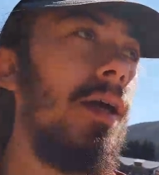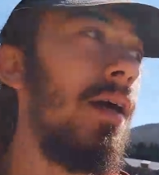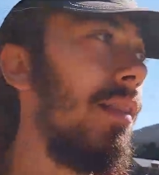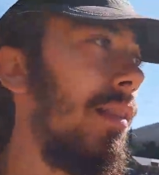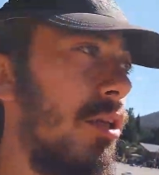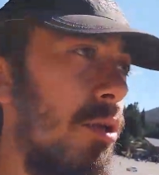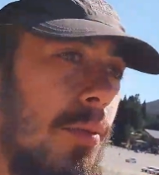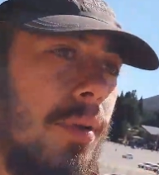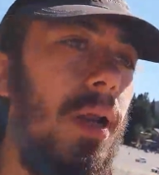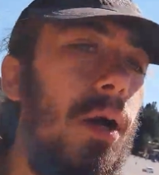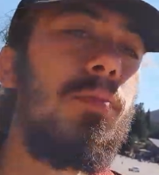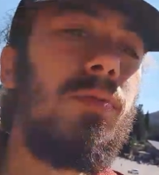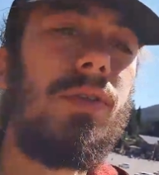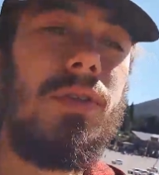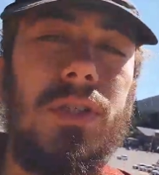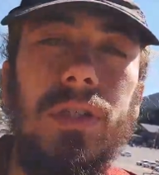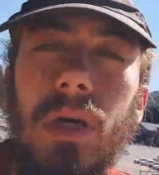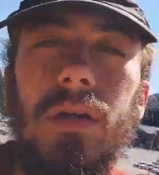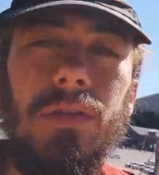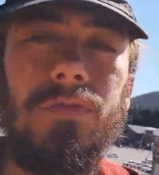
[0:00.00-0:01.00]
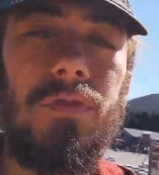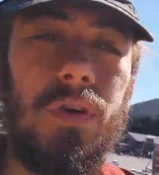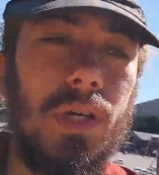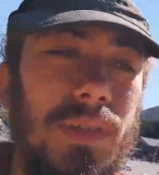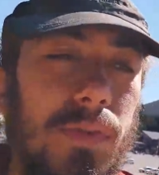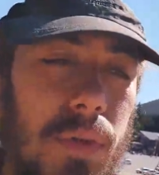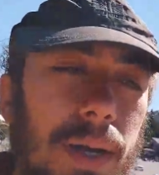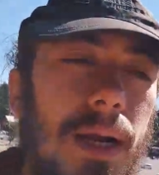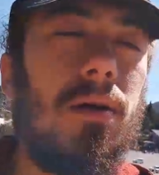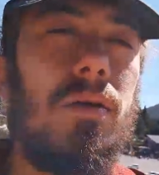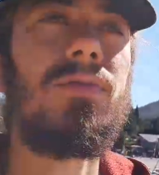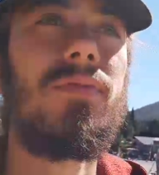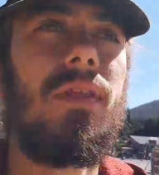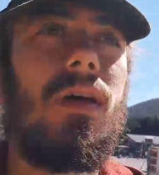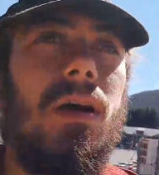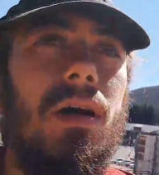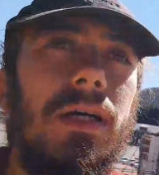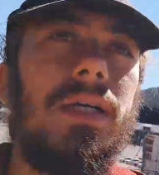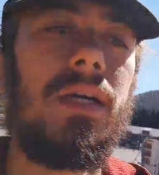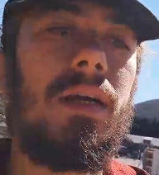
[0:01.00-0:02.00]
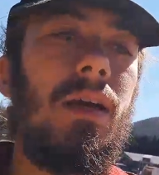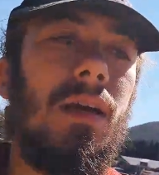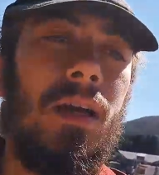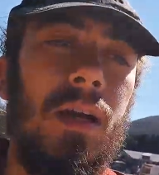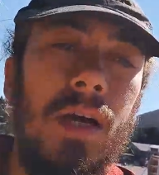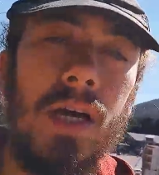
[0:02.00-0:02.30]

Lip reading: then you'll be able to start the first few hours of the hike